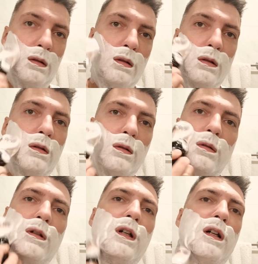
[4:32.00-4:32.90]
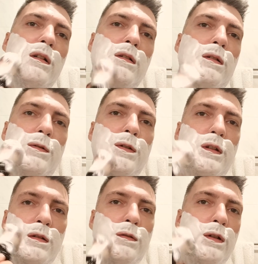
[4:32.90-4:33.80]
So regarding the fit
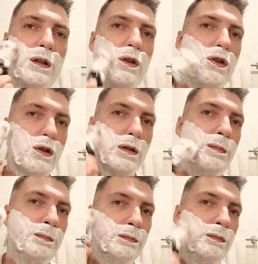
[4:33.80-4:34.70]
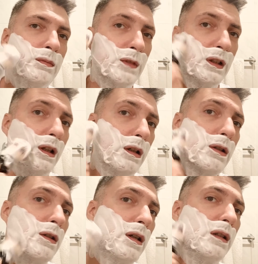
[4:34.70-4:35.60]
and finish, like I
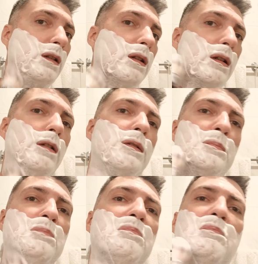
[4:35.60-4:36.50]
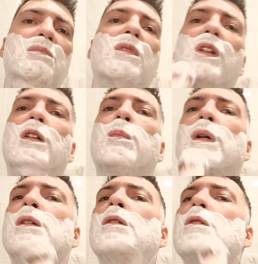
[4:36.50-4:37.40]
said, 10
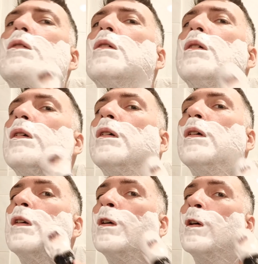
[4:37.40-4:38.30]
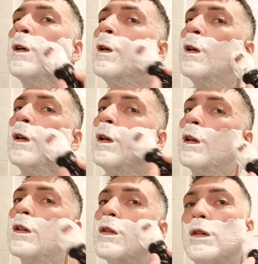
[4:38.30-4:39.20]
months
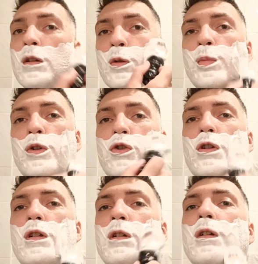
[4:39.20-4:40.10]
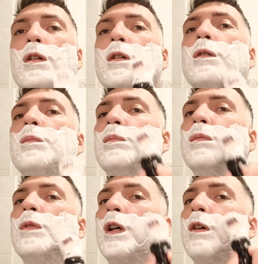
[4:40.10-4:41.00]
since purchasing,
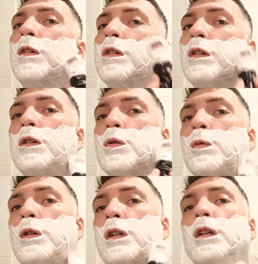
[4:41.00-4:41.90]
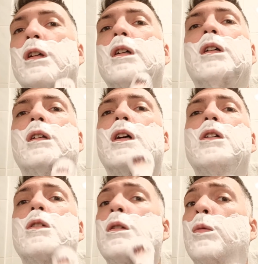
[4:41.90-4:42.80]
everything is working
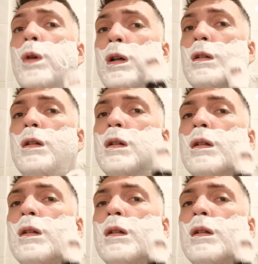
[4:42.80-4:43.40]
nice and well,